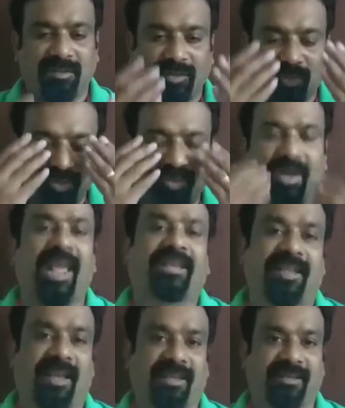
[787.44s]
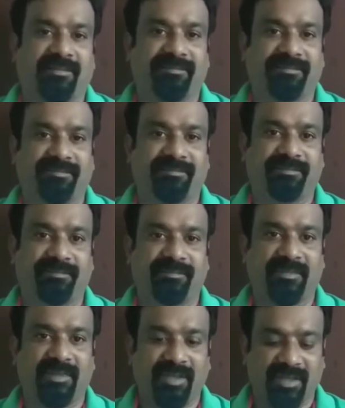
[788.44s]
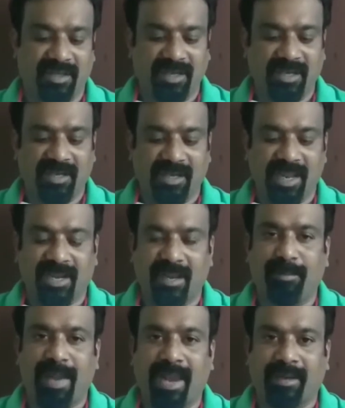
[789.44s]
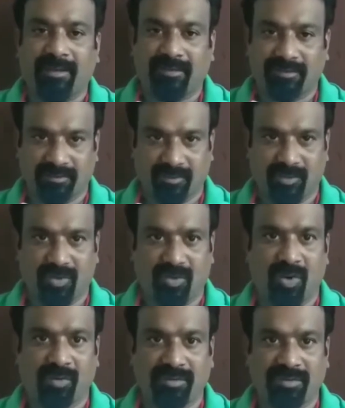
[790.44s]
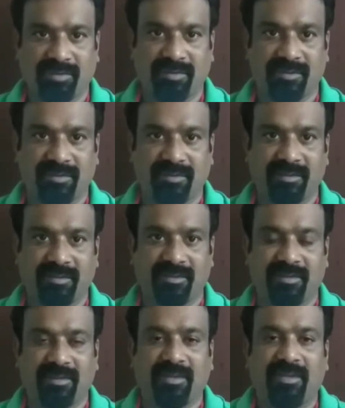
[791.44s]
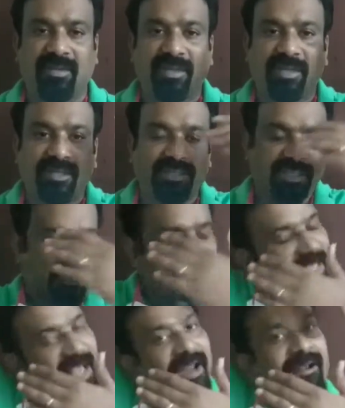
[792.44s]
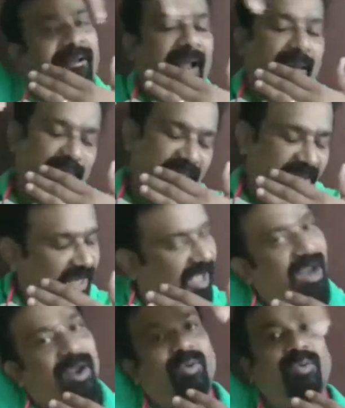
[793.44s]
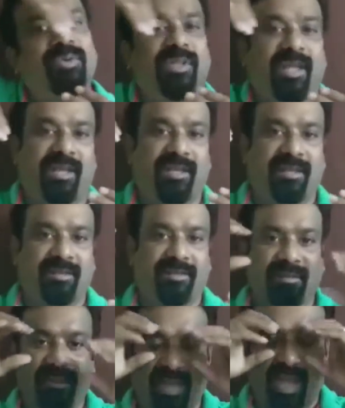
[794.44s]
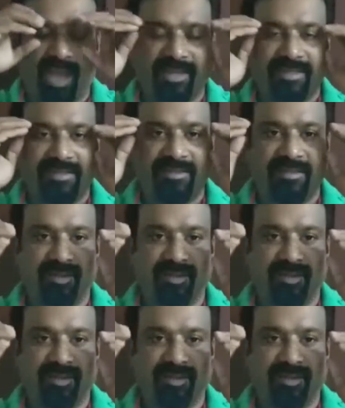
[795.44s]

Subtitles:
to relax the eye: take a black cloth, just wrap it around the eyes